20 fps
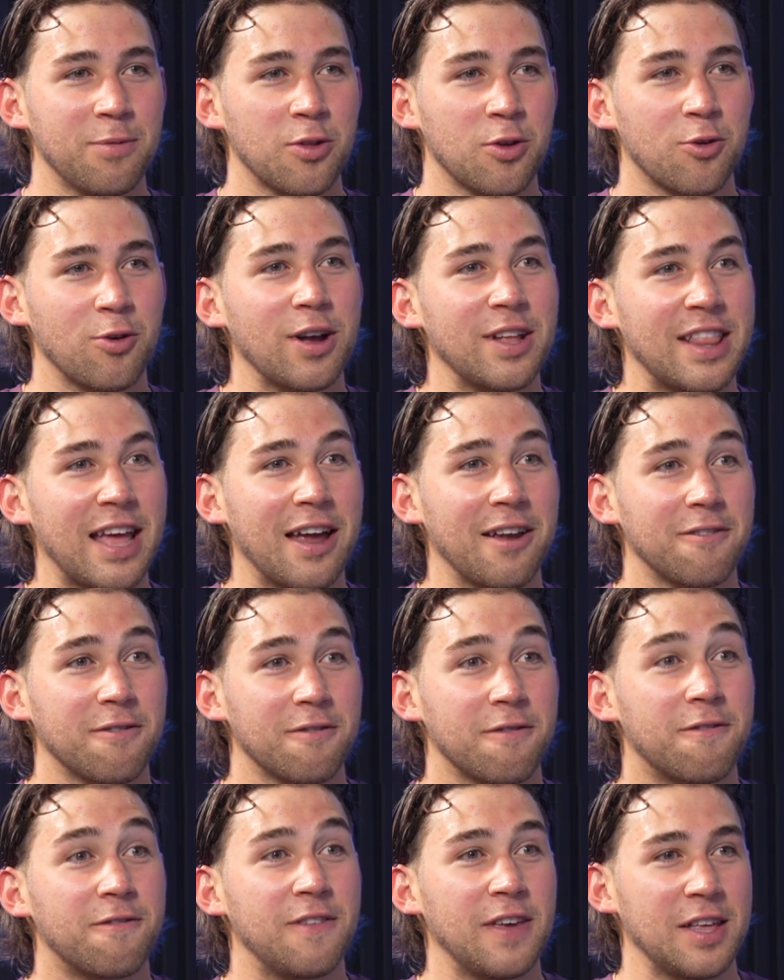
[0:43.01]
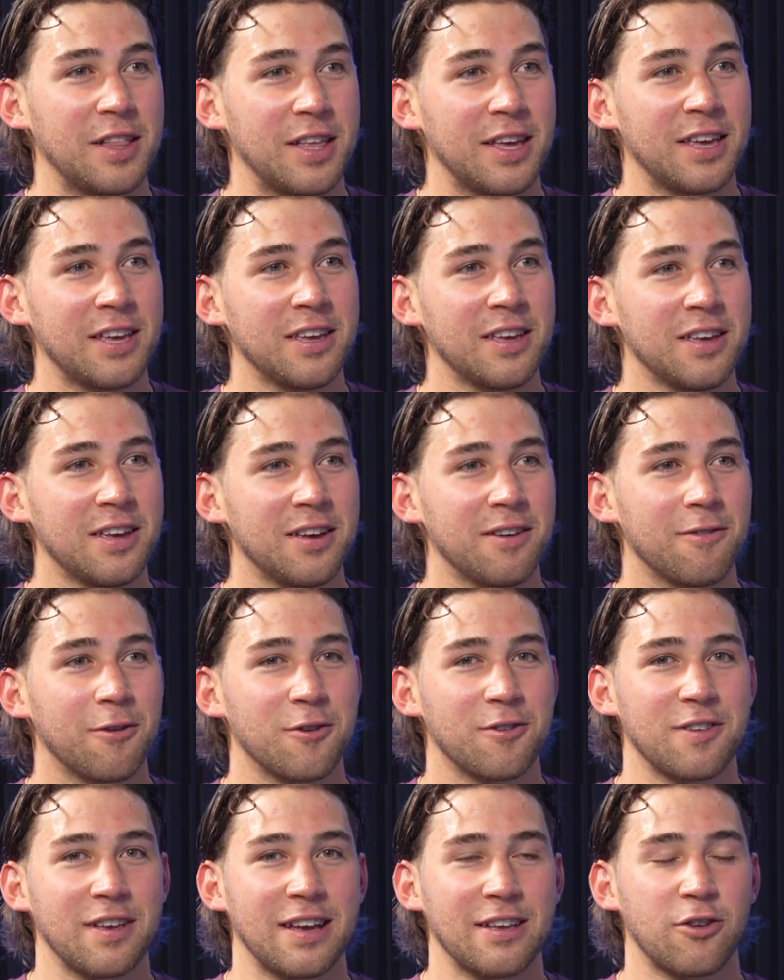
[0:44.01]
create that feeling,
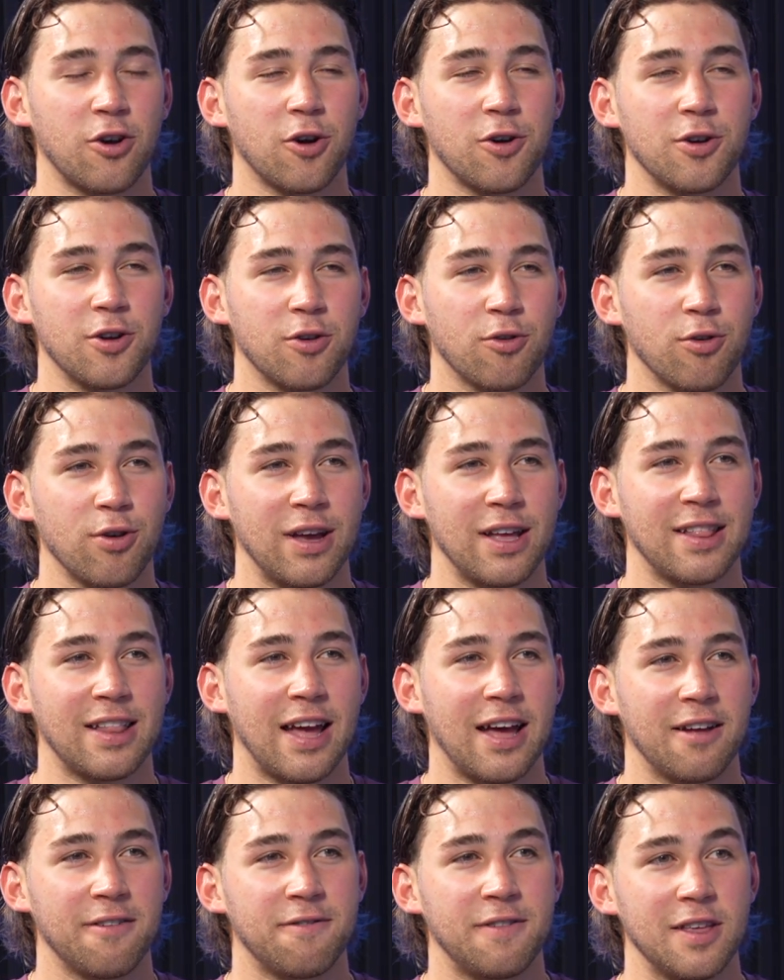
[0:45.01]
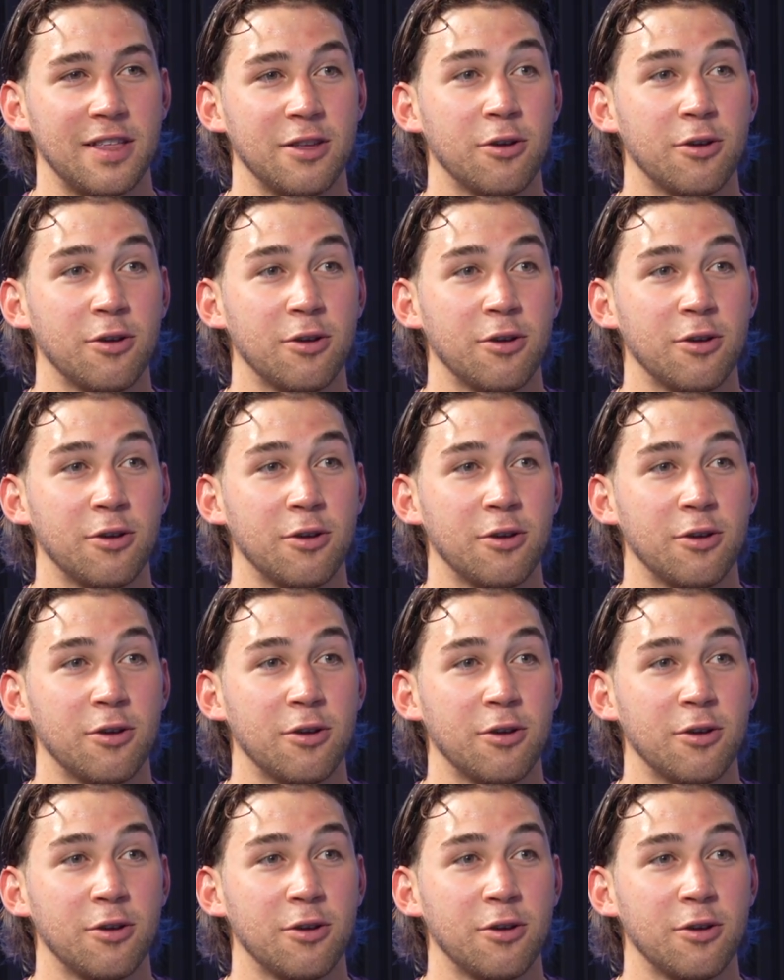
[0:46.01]
versus like it's hard to create that feeling.